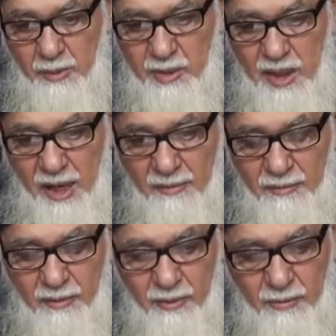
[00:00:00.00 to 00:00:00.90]

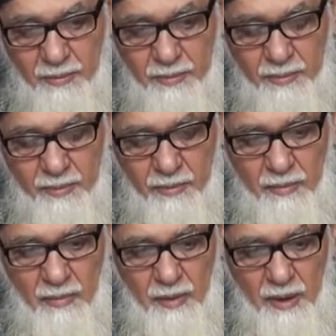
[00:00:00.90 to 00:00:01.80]
himself
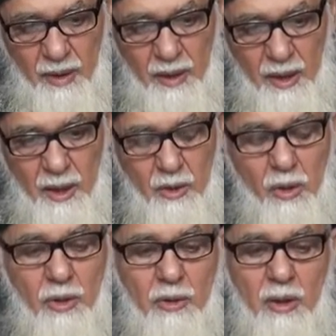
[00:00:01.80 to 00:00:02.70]
in
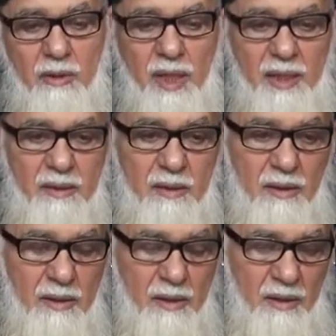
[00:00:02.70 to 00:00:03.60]
order that
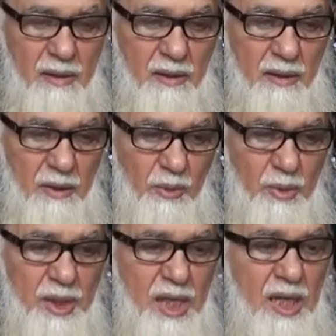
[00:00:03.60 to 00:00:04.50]

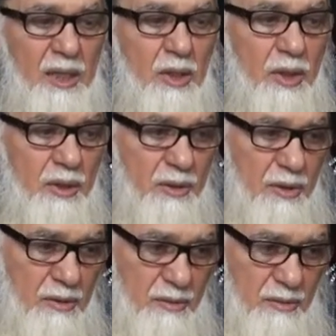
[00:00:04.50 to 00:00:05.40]
we can learn.